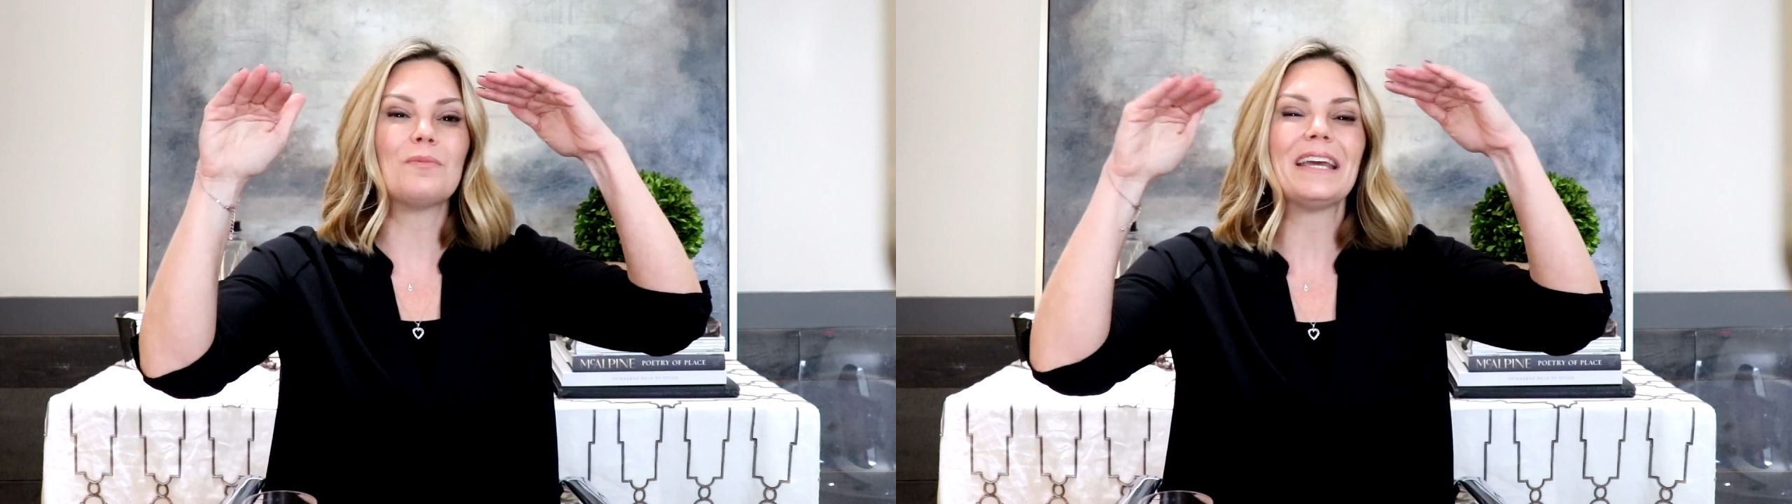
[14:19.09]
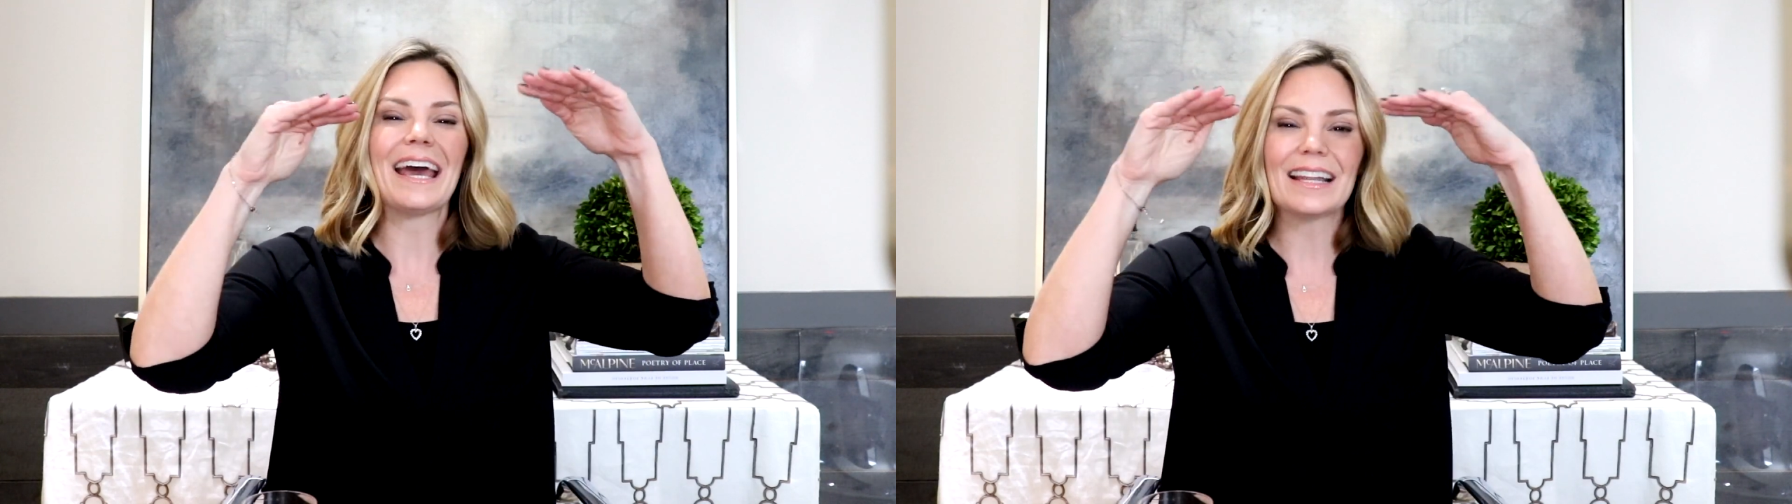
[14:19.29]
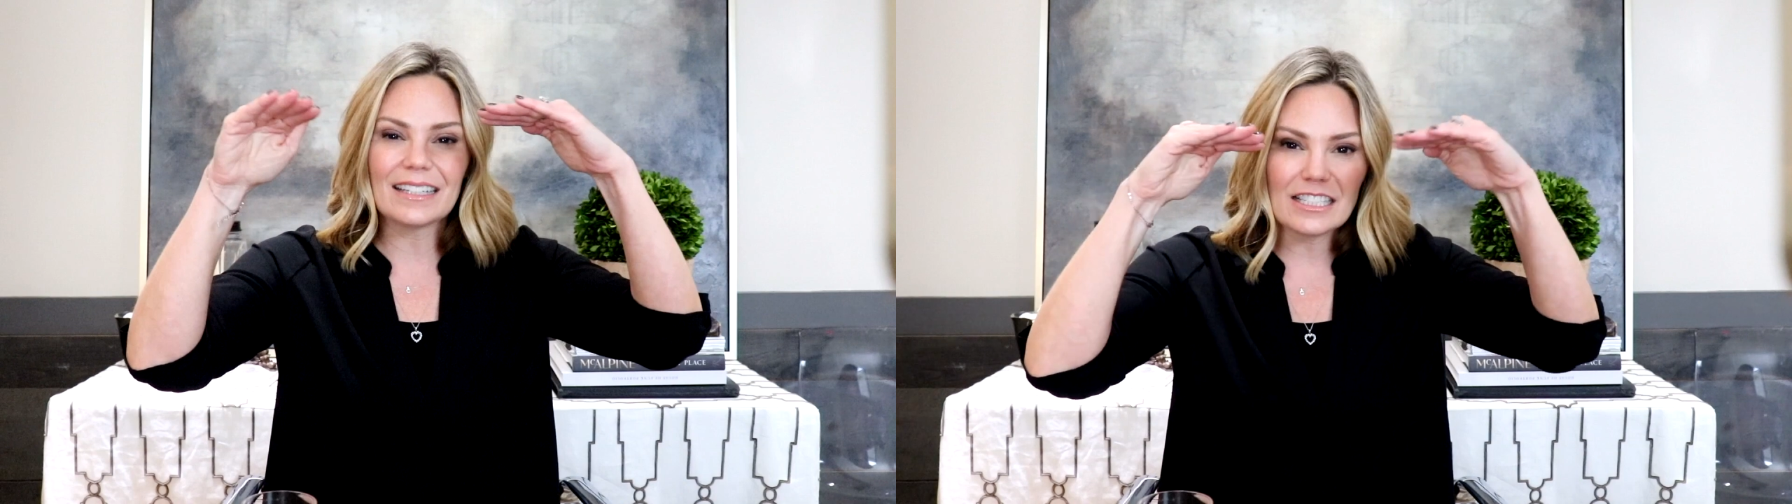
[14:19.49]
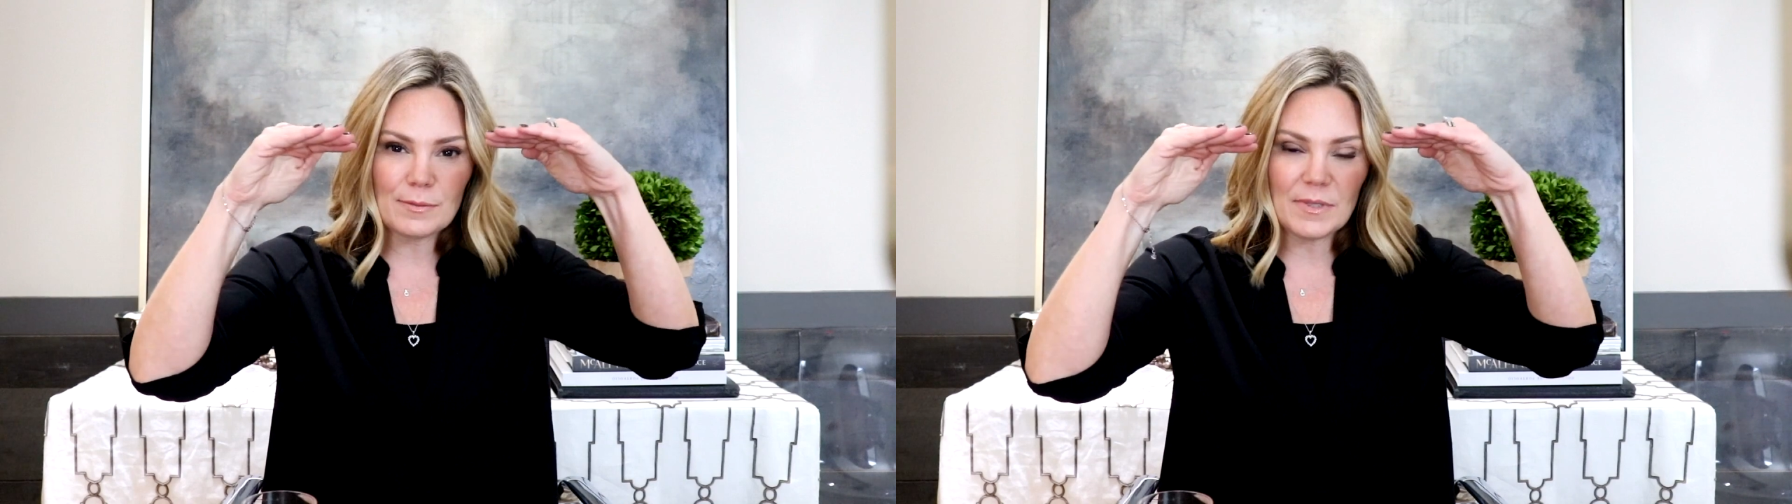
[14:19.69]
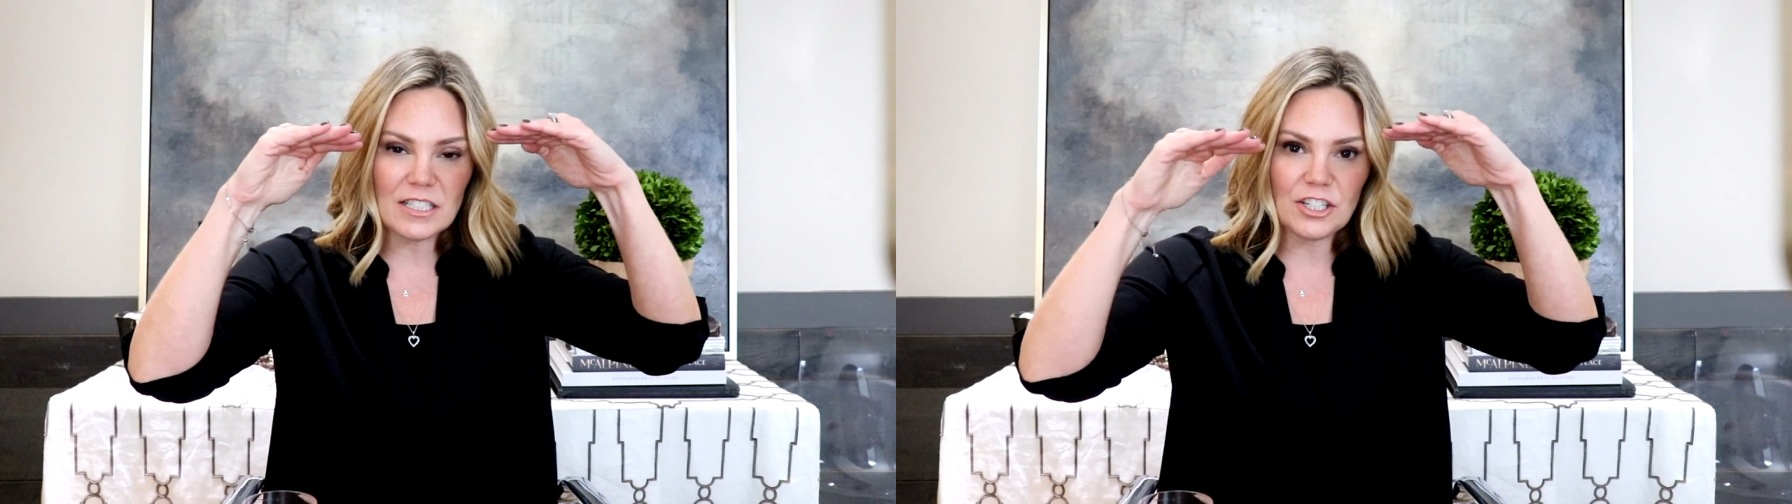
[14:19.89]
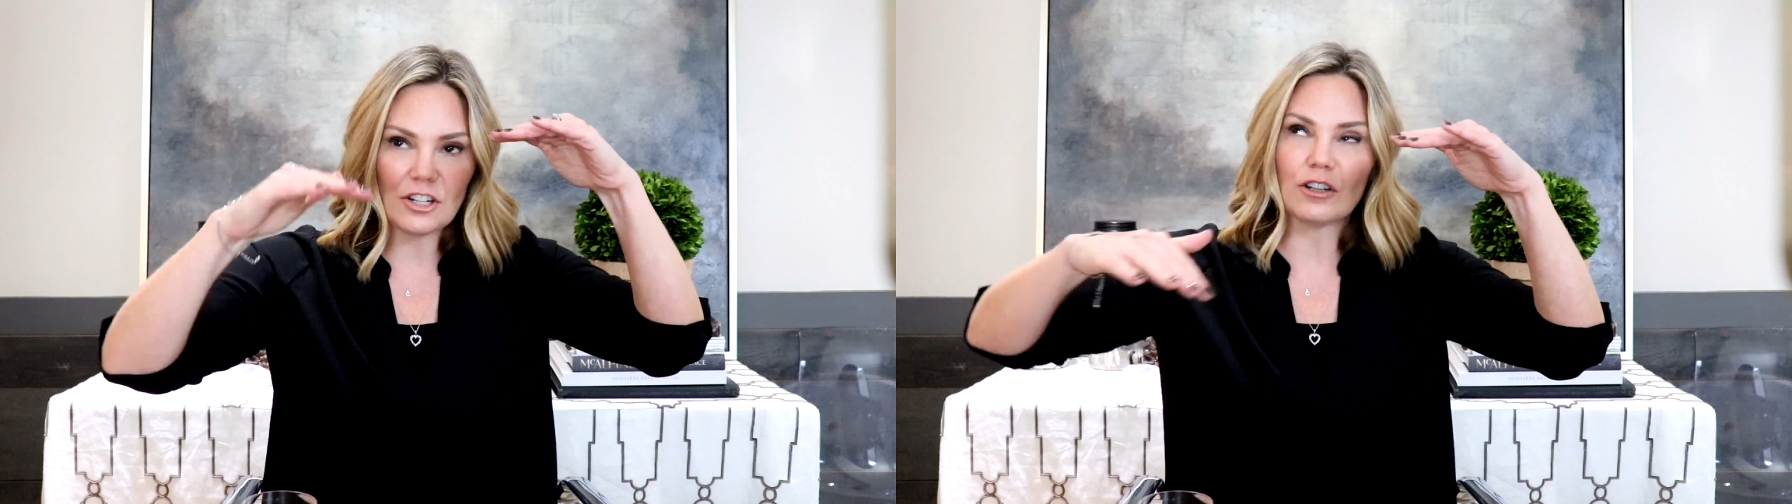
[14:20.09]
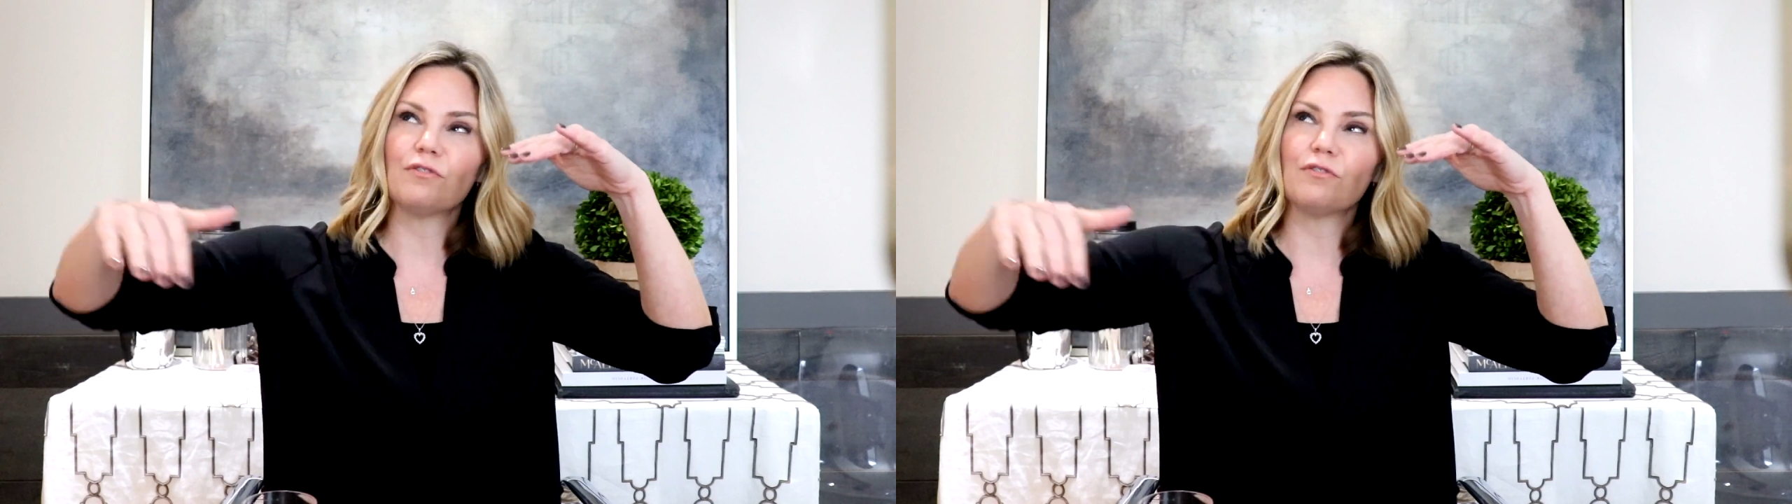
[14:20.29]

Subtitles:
be at least mid-tier.